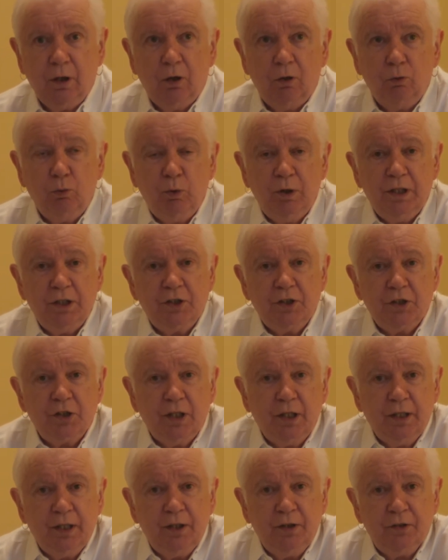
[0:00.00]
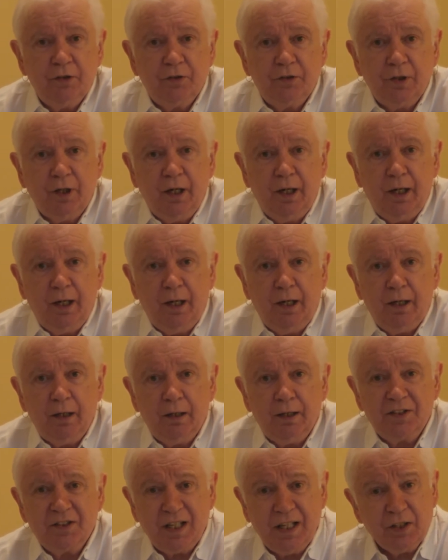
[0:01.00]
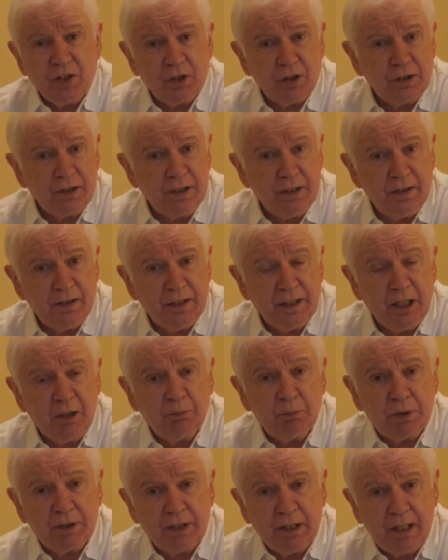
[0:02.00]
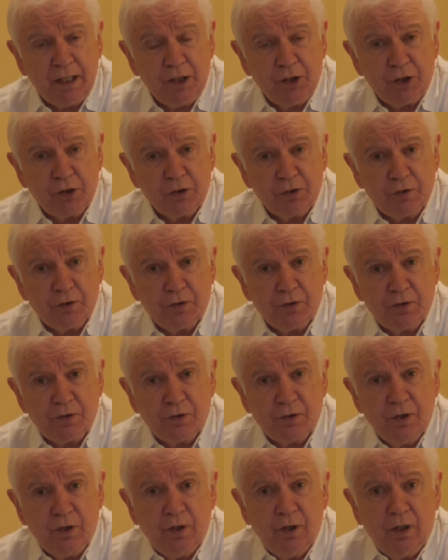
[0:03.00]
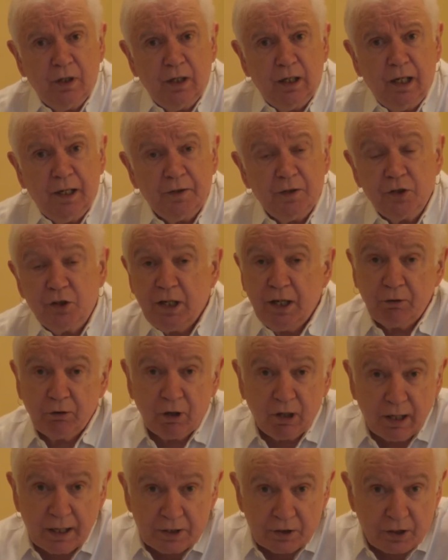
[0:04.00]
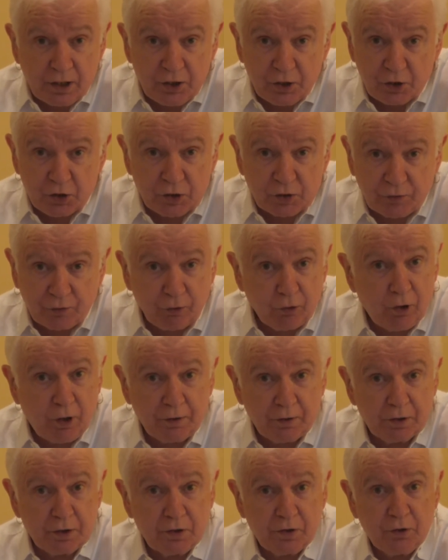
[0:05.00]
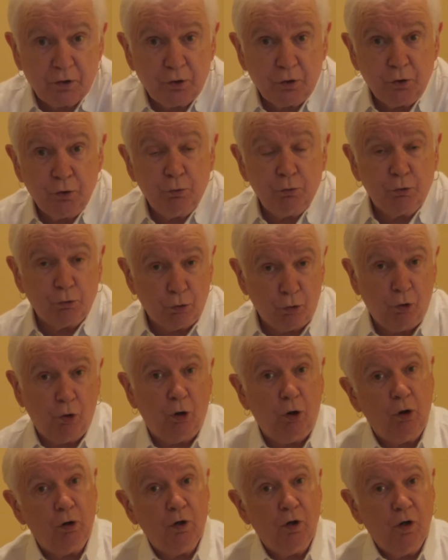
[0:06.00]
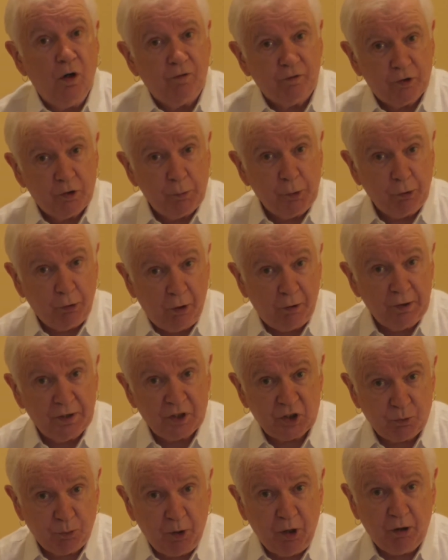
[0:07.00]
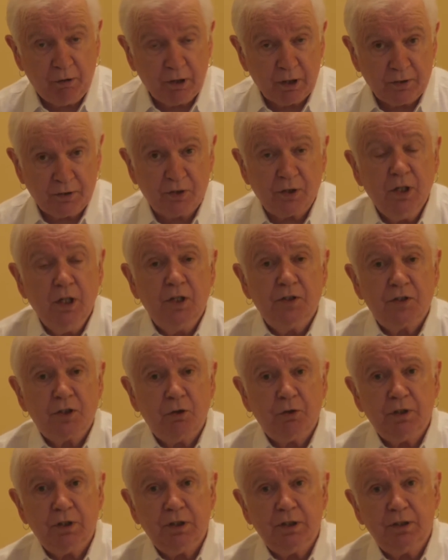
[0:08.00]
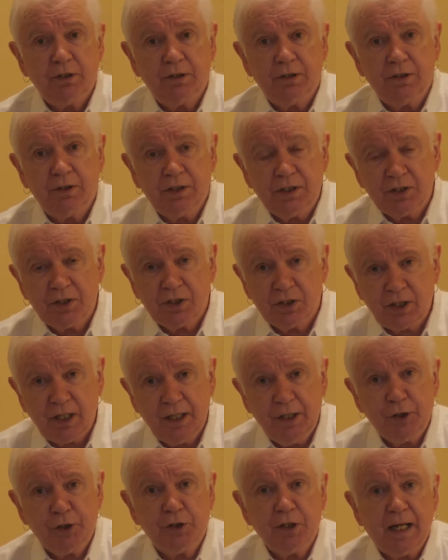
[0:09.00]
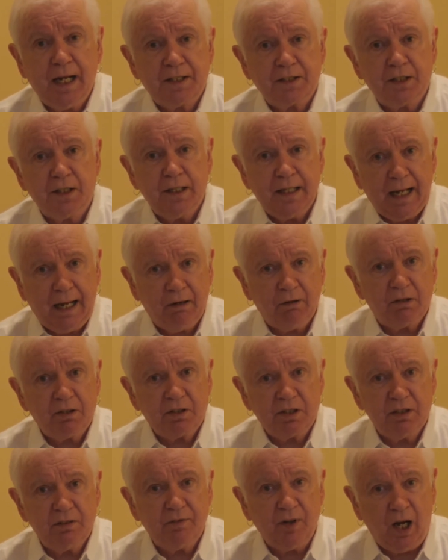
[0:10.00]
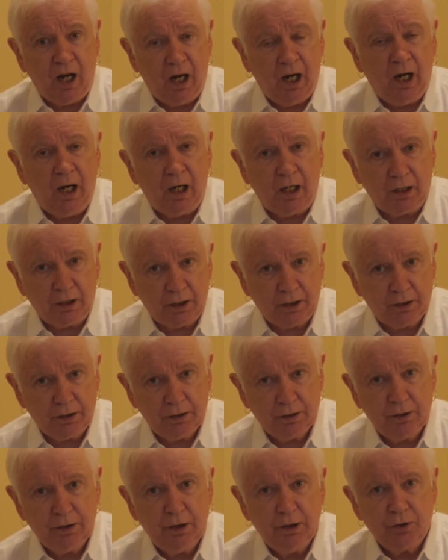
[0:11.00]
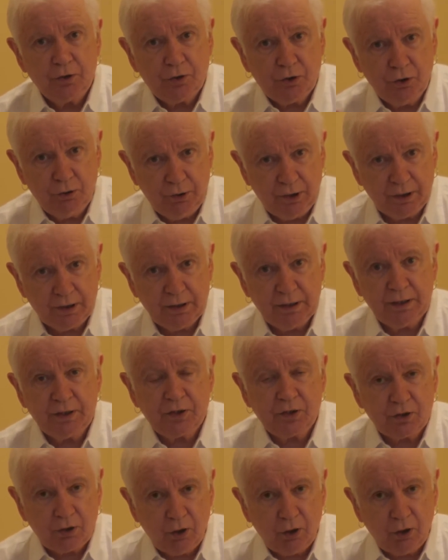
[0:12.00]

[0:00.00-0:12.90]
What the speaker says: which is essentially the implications and the generalizations for others that you draw from your own experience. So the dissertation has a narrative arc to it. It's